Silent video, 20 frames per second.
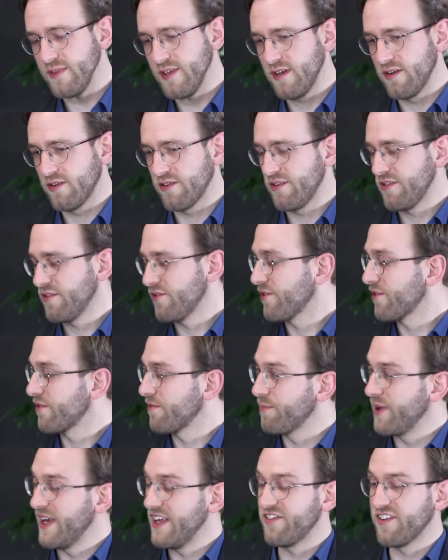or the sort
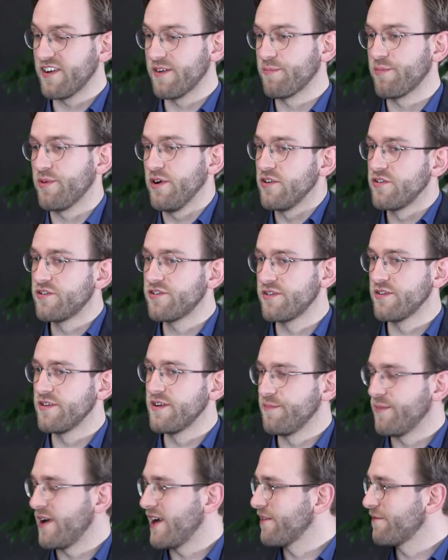of basic approach to
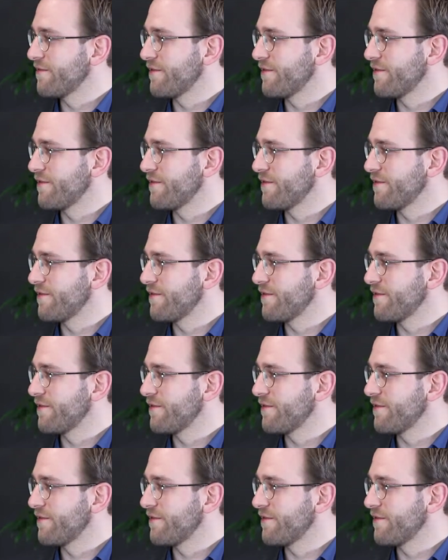demand